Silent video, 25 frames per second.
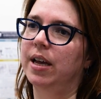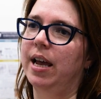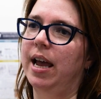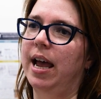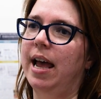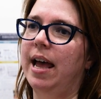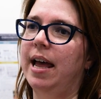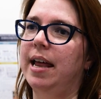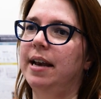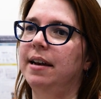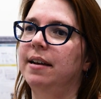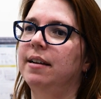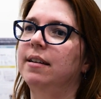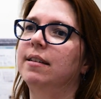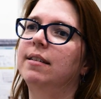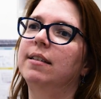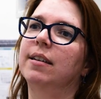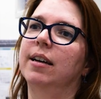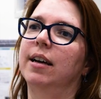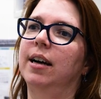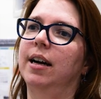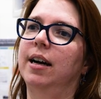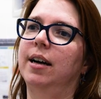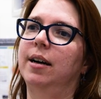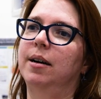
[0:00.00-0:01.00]
and
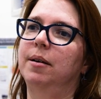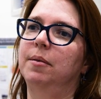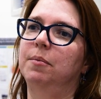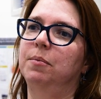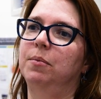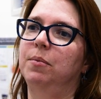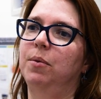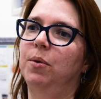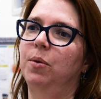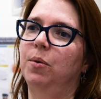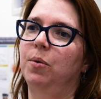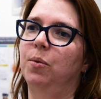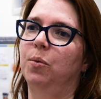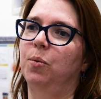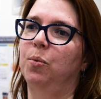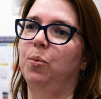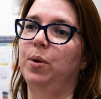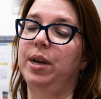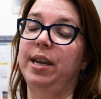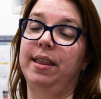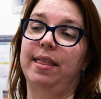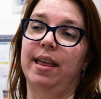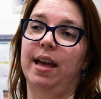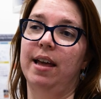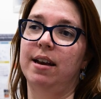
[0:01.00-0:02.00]

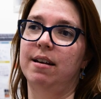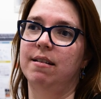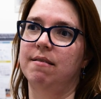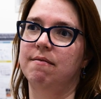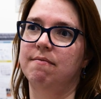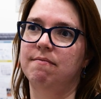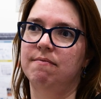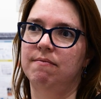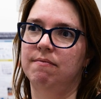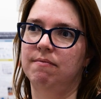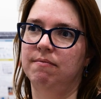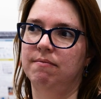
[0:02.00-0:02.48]
we then